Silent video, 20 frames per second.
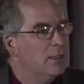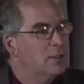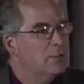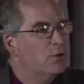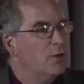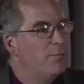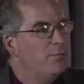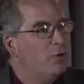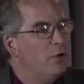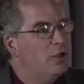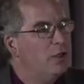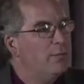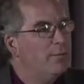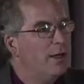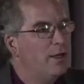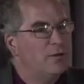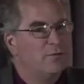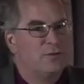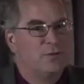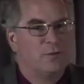So we pulled him
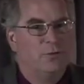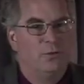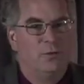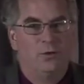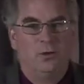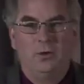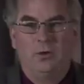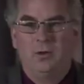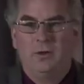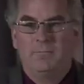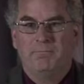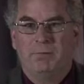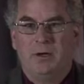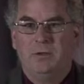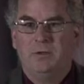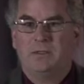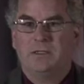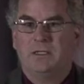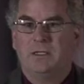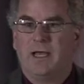out of school,
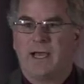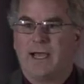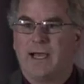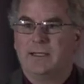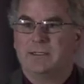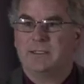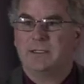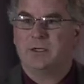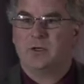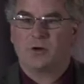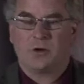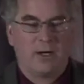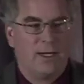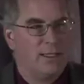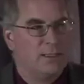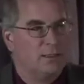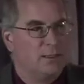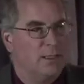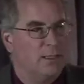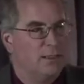posted ads in
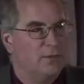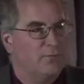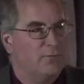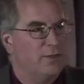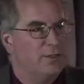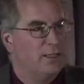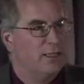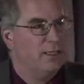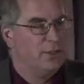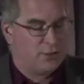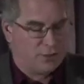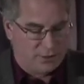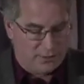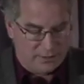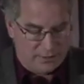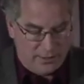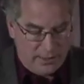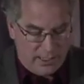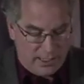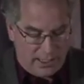Craigslist for
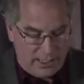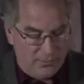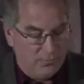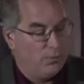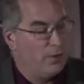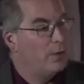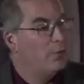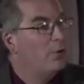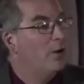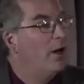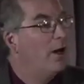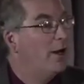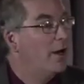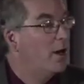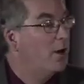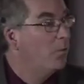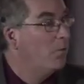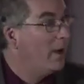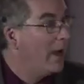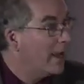teachers, and we were on
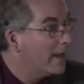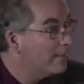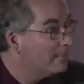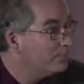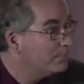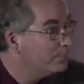our way.